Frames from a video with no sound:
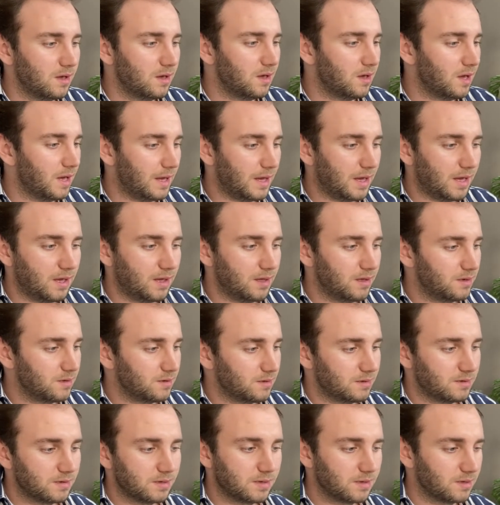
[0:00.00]

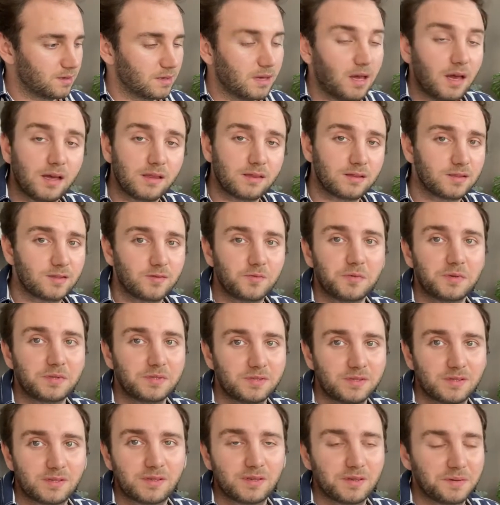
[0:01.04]
And yeah, this
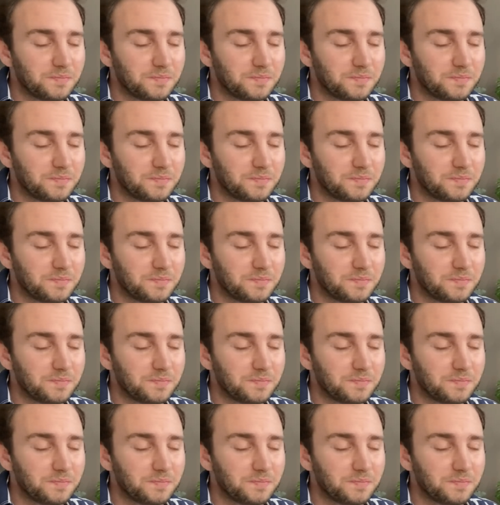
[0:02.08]
was